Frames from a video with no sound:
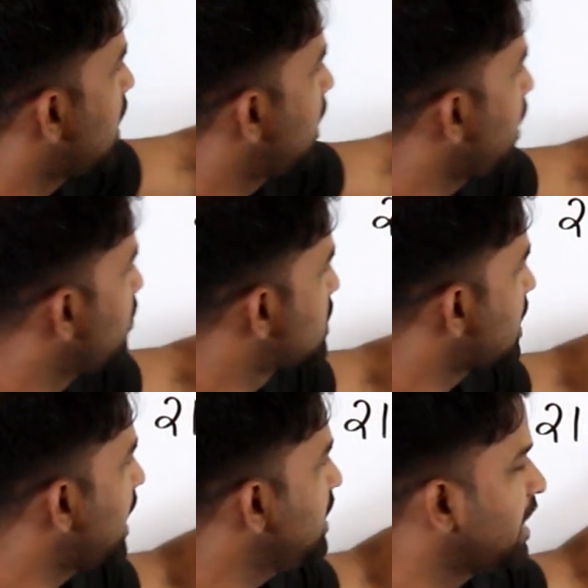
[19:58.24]
and I must
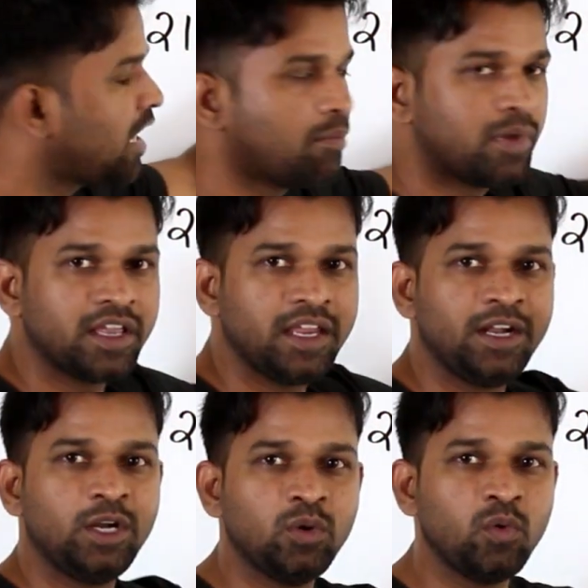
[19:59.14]
write the number
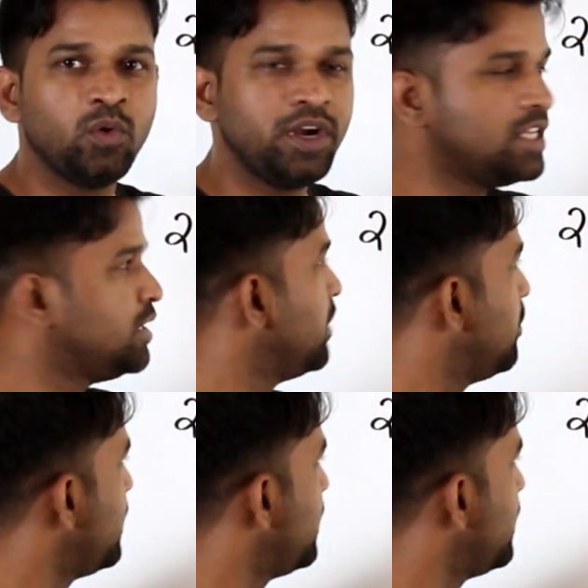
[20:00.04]
in 2 decimal